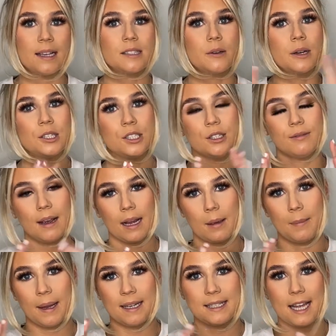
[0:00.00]
So I do
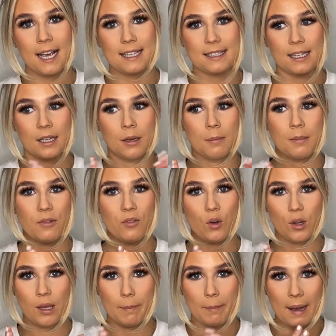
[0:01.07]
recommend testing them before
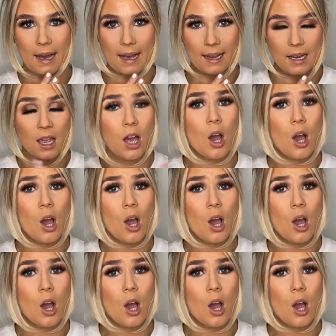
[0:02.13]
you buy.